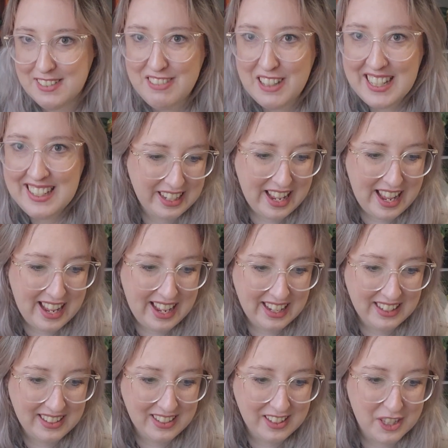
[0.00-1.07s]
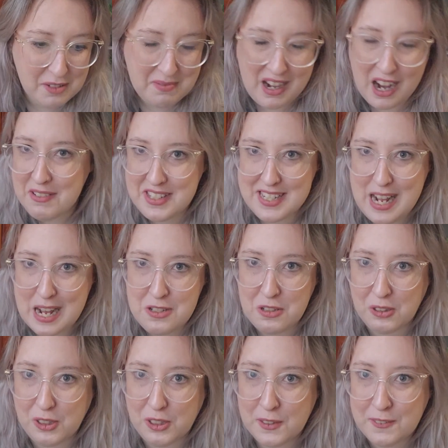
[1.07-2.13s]
What? And the mom's an
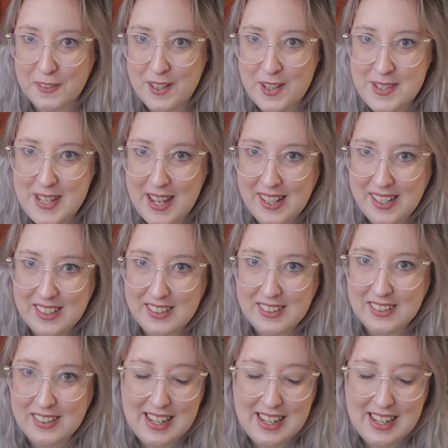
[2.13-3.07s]
asshole for saying